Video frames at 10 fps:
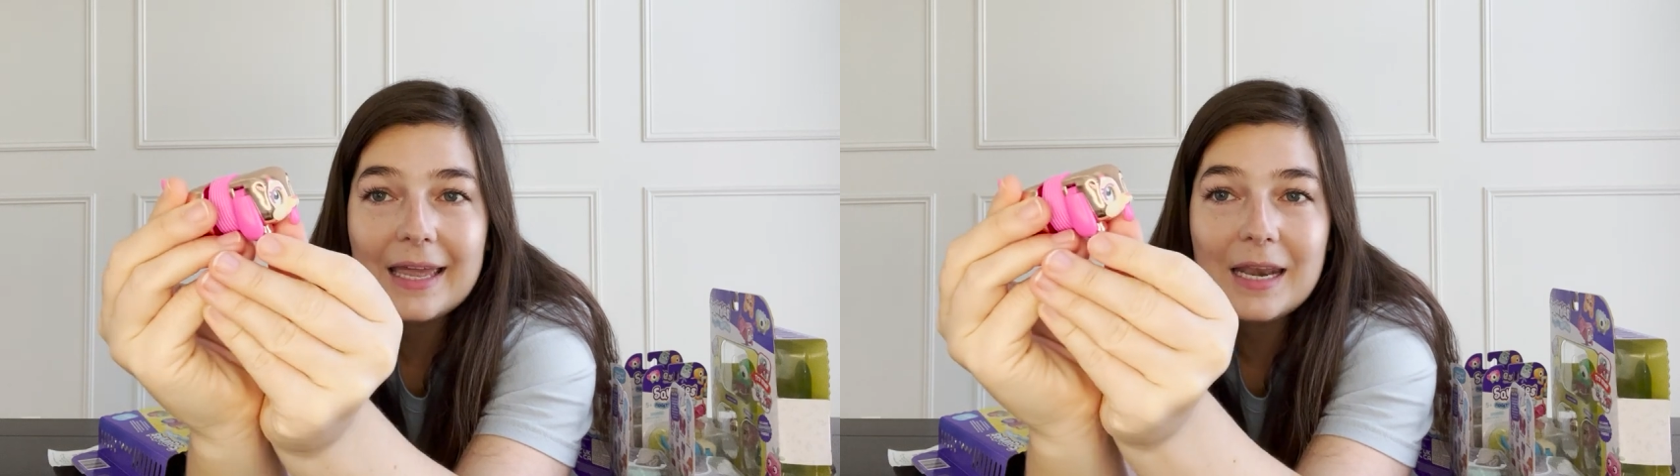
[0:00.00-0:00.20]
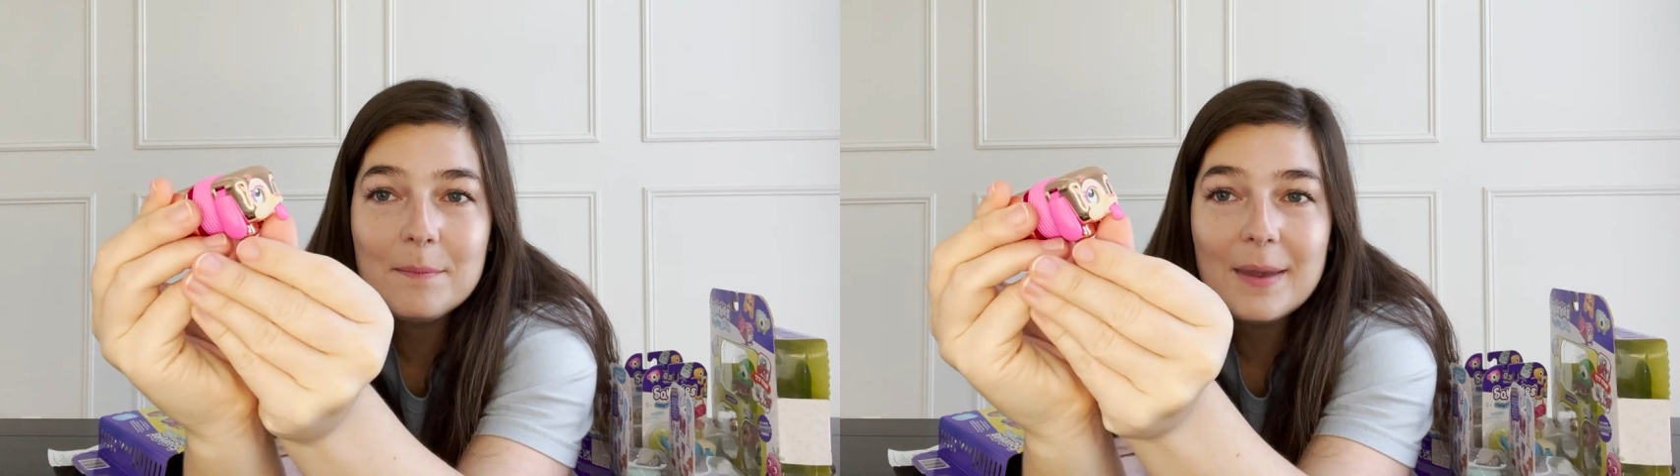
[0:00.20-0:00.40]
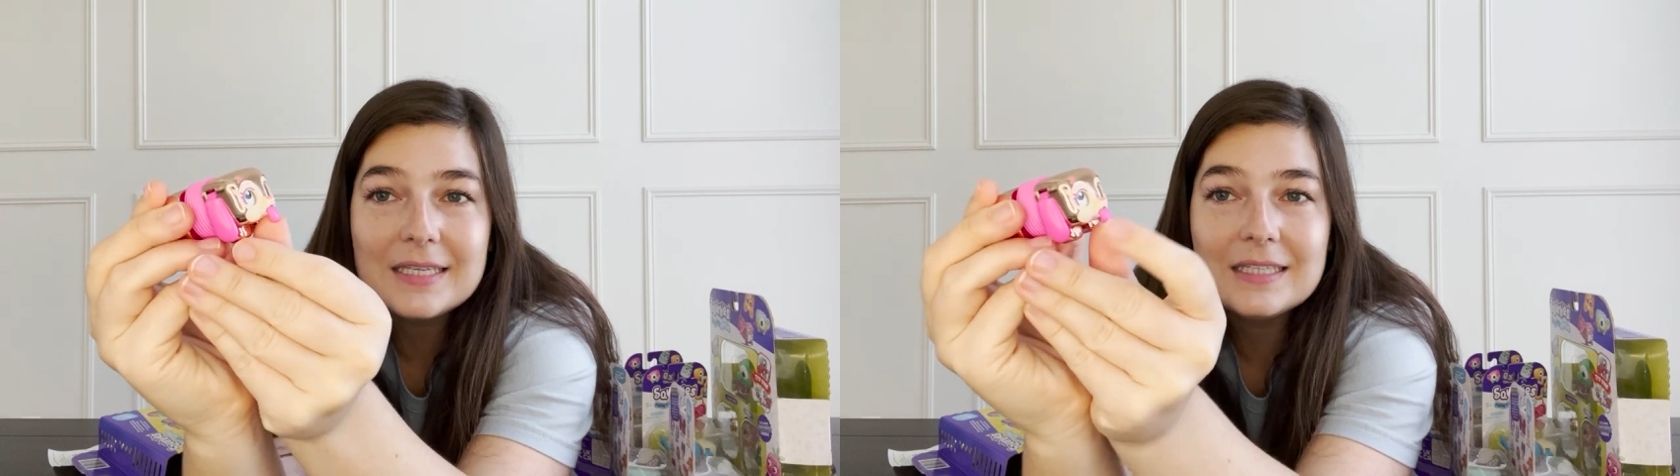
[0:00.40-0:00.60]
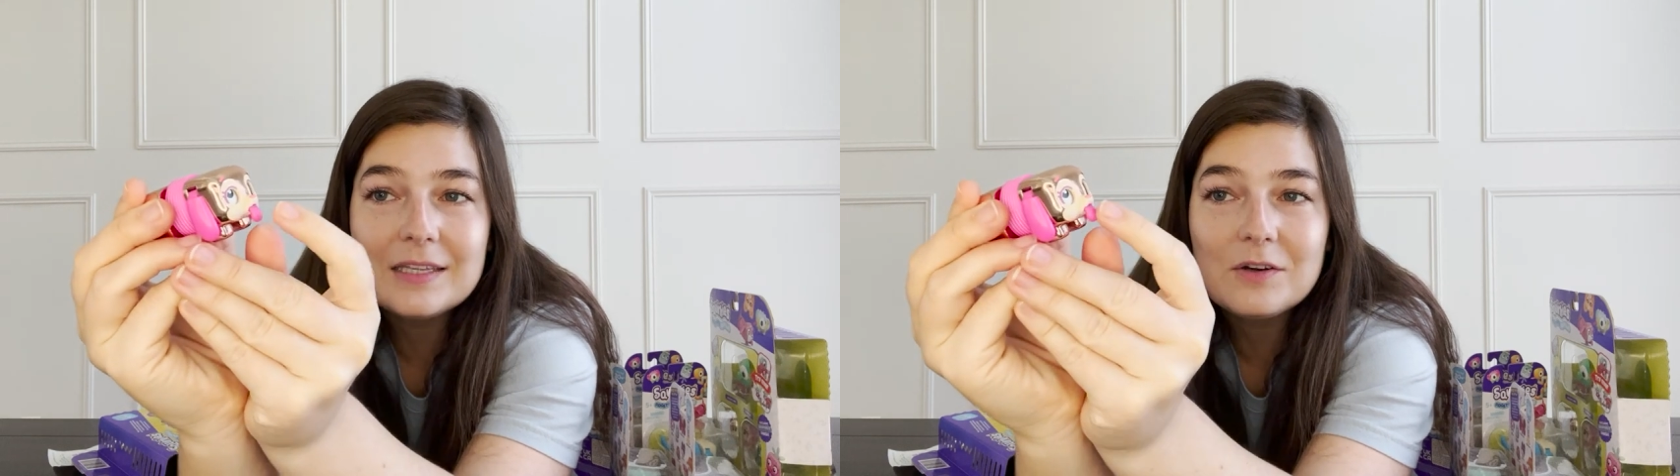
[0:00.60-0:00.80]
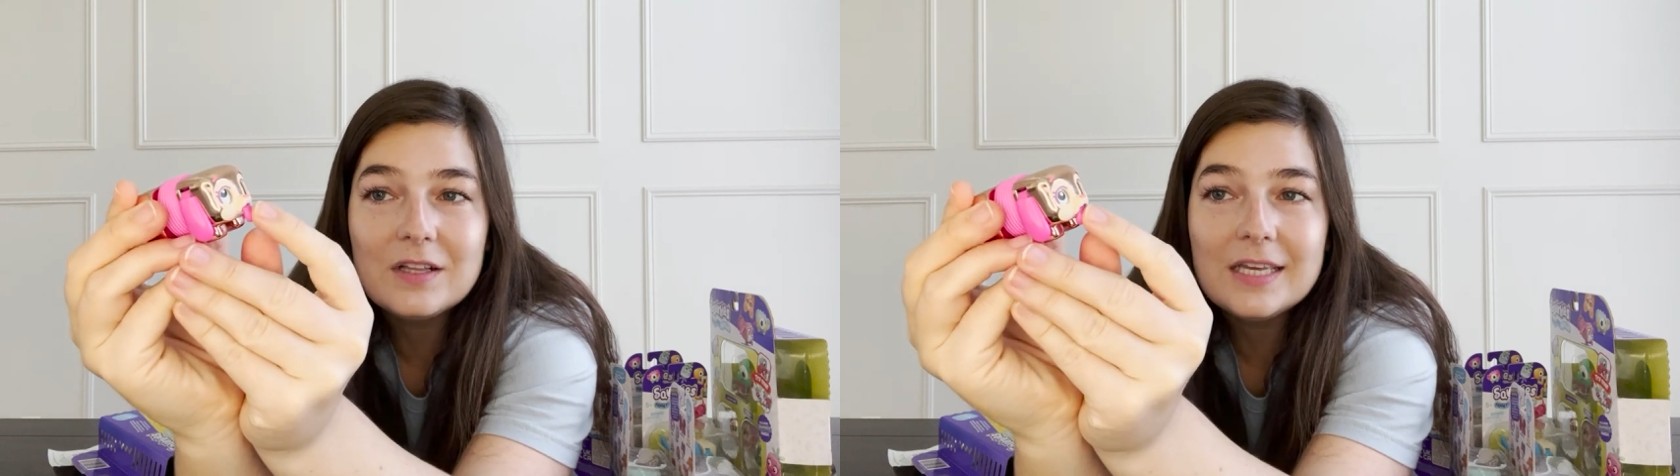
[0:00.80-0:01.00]
and it makes a
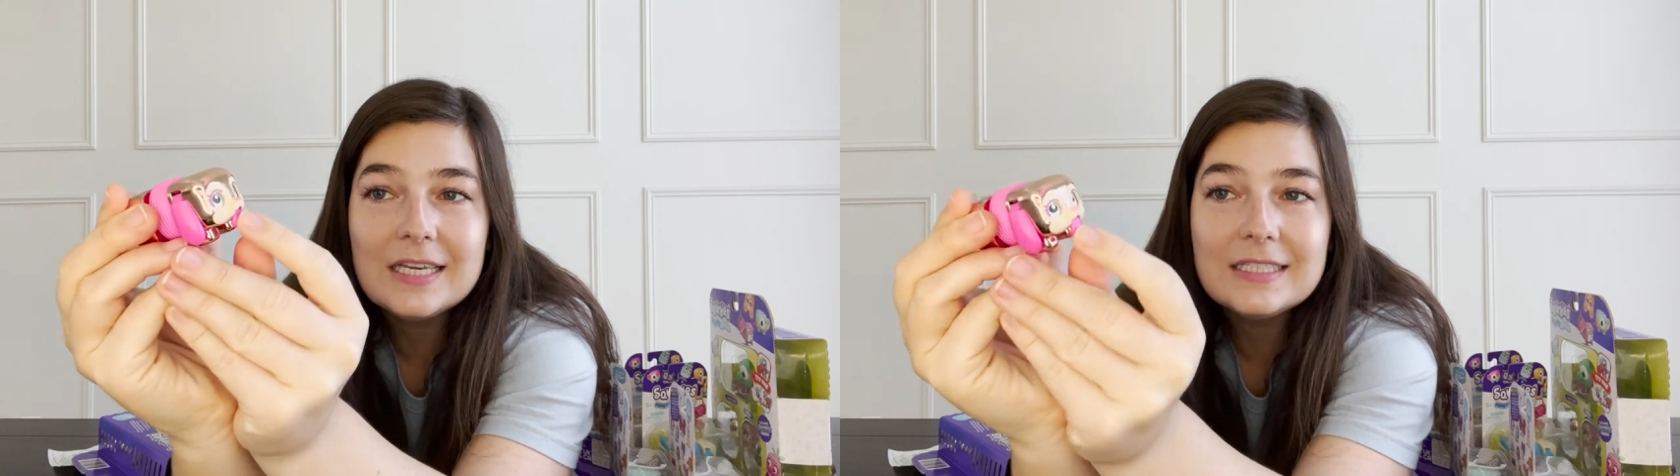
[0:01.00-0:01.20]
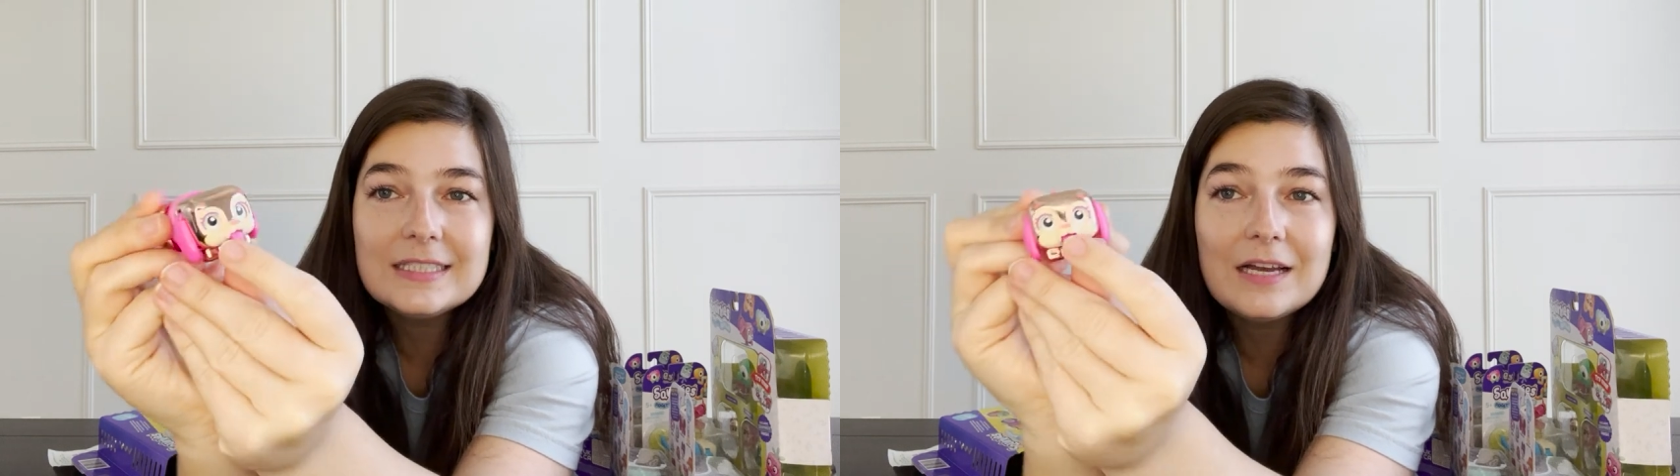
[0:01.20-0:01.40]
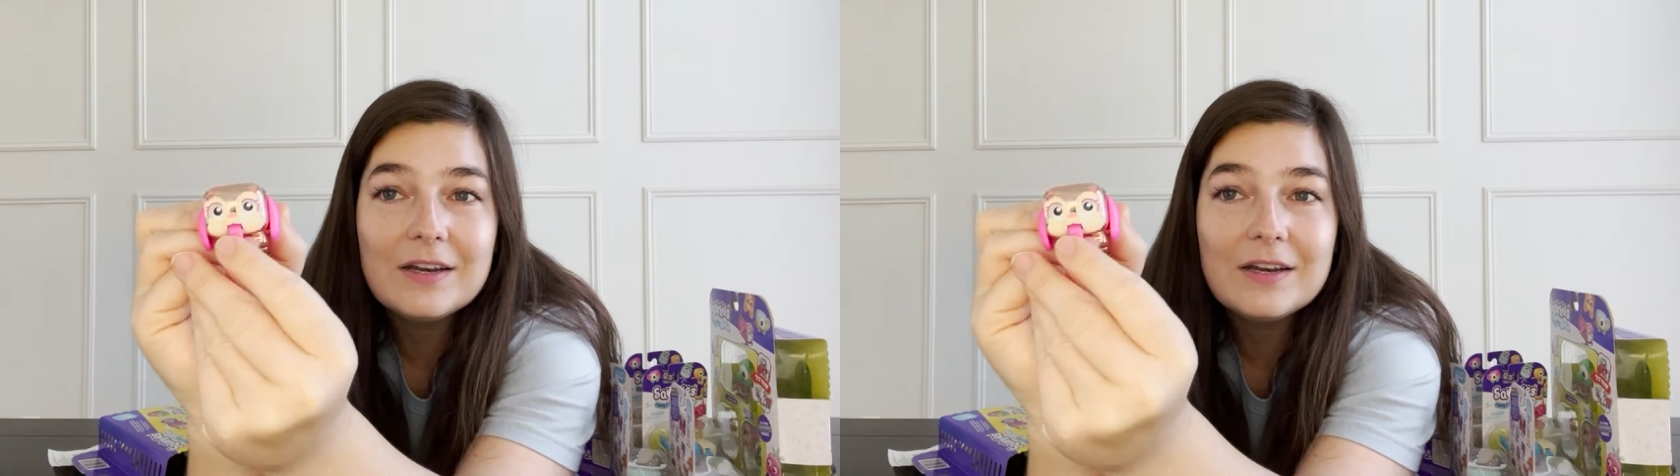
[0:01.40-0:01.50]
little clicking sound